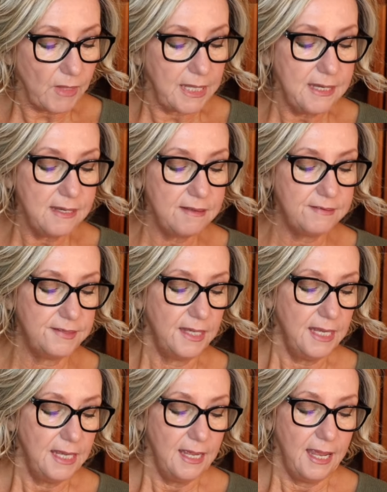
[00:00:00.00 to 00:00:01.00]
is
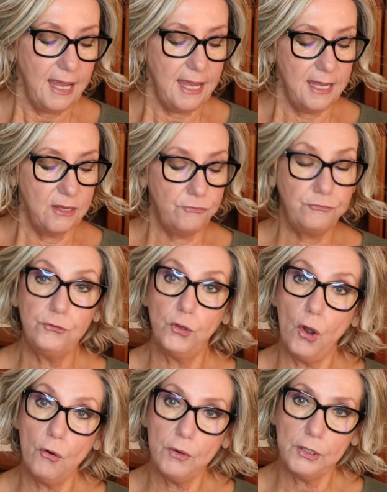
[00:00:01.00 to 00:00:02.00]
a
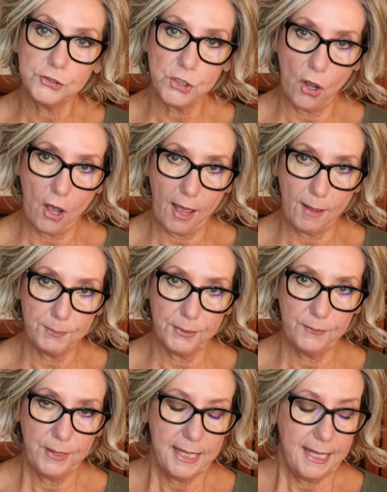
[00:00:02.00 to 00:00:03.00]
floral top.
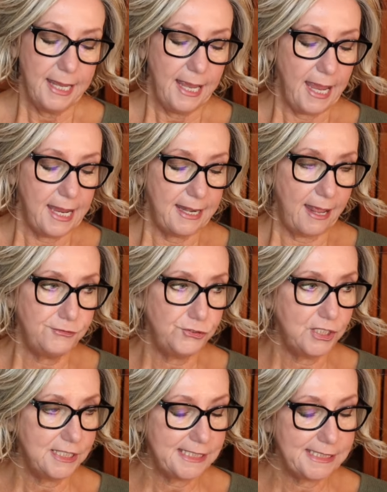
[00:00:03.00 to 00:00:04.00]
And as you can